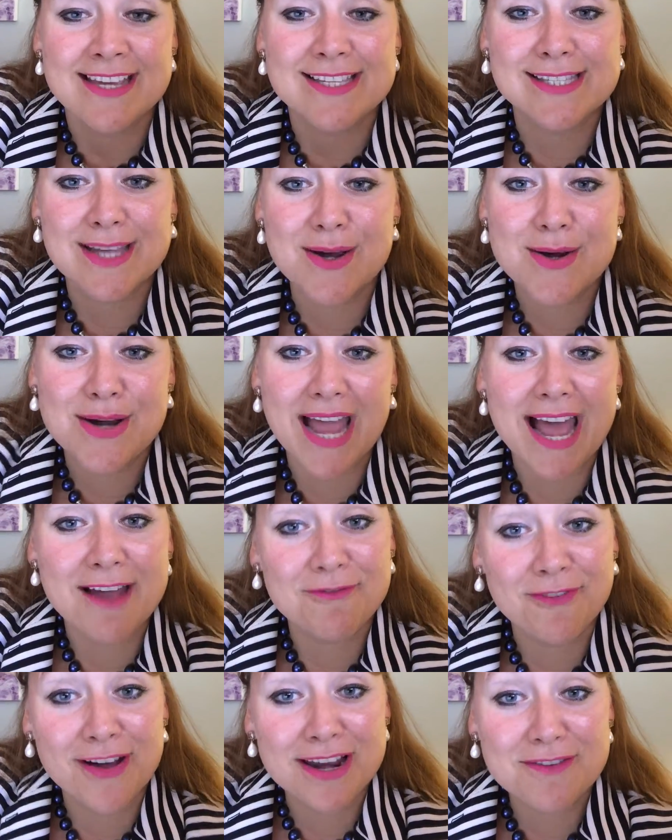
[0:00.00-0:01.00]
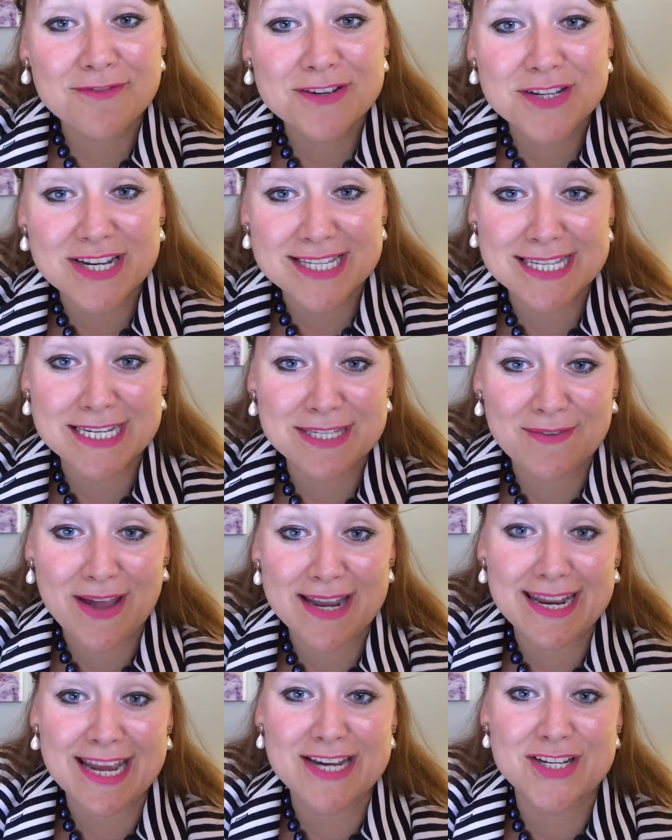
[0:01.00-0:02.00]
So at Fighting for Justice
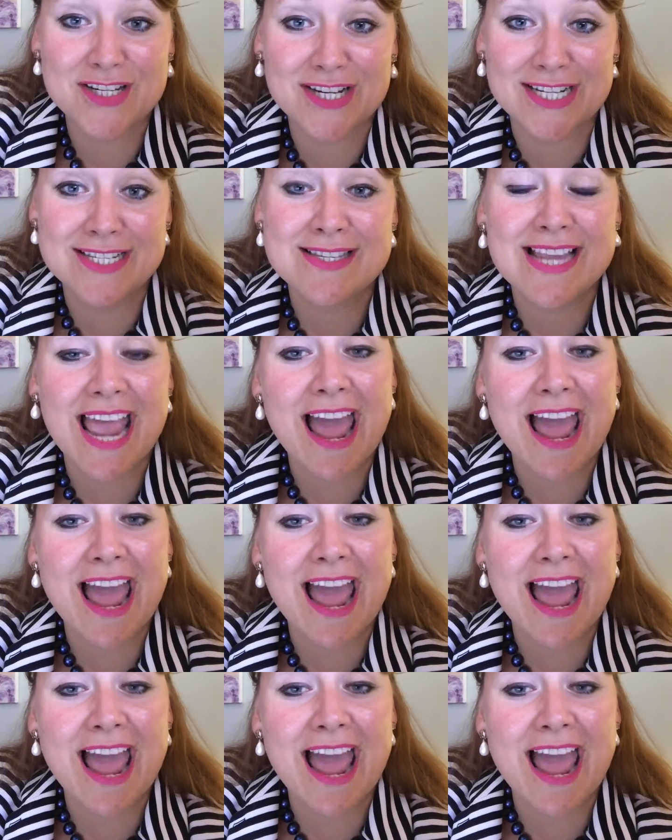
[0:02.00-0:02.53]
Foundation,